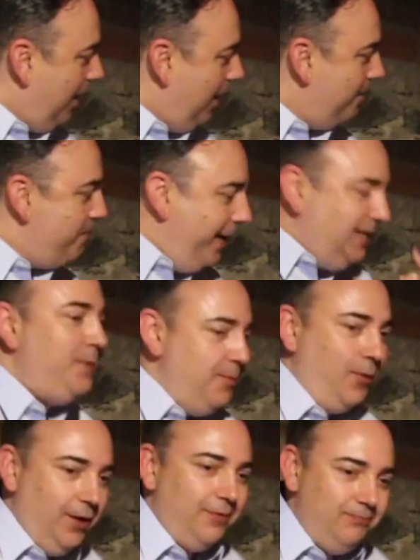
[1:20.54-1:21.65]
It makes me
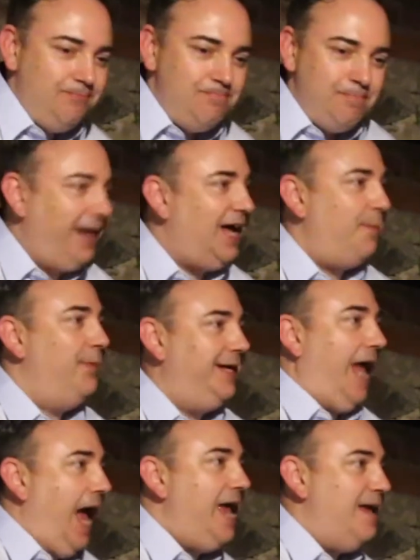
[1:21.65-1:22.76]
want to make up a
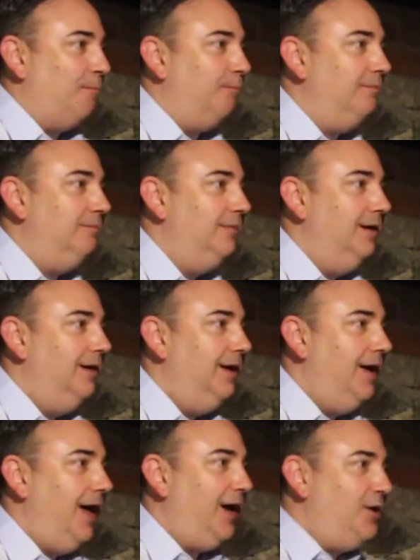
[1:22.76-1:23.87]
game,
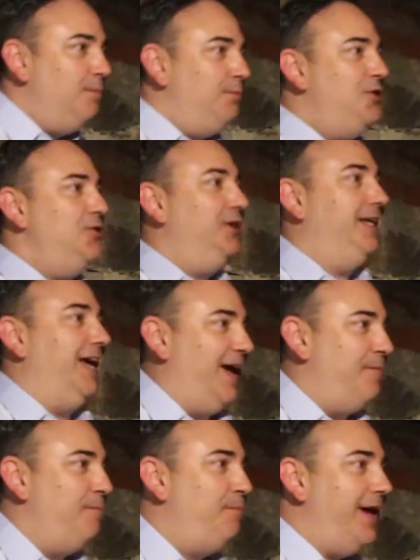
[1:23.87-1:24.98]
a computer
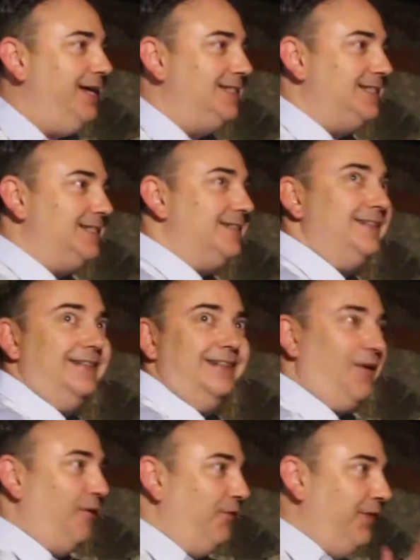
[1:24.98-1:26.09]
game based
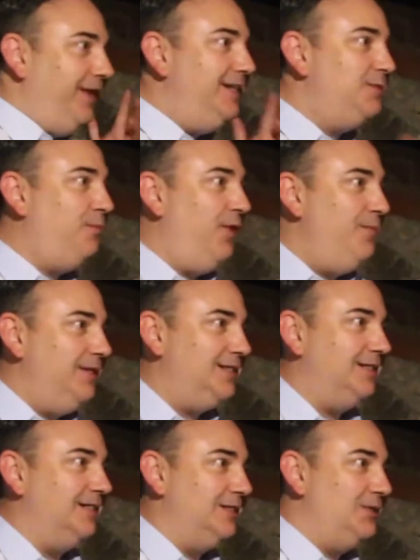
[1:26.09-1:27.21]
on these
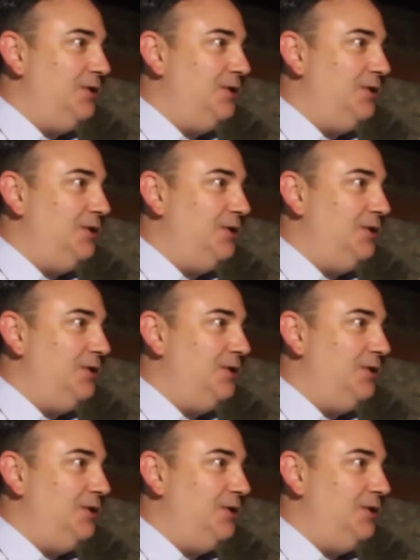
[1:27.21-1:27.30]
premises.